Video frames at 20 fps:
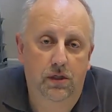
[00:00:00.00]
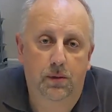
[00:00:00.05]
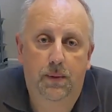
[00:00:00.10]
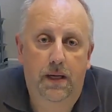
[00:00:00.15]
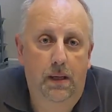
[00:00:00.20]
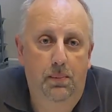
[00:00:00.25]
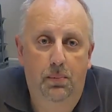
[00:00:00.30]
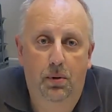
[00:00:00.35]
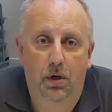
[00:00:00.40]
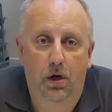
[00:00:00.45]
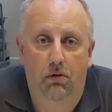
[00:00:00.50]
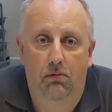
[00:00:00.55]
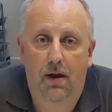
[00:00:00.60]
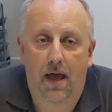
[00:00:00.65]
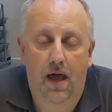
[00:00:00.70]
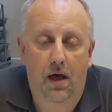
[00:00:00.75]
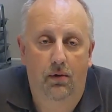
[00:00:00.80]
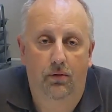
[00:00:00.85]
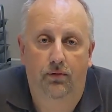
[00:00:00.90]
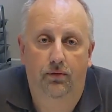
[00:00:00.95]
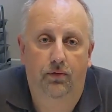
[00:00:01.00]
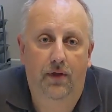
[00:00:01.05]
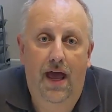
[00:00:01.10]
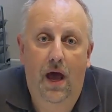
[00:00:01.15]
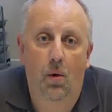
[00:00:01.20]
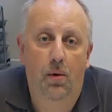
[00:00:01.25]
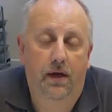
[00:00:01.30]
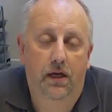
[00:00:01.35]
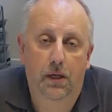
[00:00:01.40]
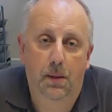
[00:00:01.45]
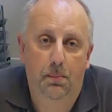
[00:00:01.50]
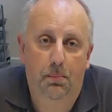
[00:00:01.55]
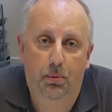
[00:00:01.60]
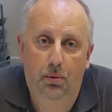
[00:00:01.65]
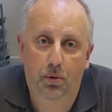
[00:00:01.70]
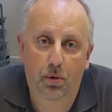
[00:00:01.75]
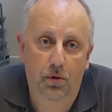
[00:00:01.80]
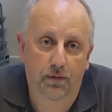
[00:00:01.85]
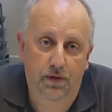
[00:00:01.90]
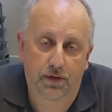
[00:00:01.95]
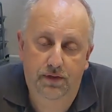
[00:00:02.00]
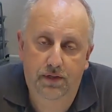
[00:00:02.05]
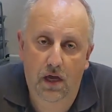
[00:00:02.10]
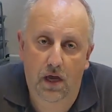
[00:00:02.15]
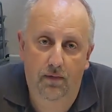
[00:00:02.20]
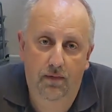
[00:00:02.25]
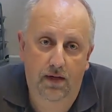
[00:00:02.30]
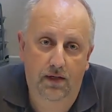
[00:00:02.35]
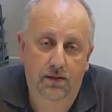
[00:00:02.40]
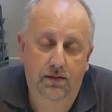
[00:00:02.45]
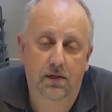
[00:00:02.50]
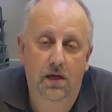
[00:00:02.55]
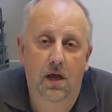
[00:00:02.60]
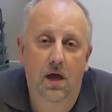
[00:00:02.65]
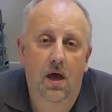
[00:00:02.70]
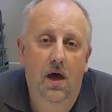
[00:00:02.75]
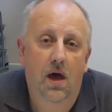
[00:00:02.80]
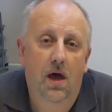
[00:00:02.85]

to people around how we can improve the service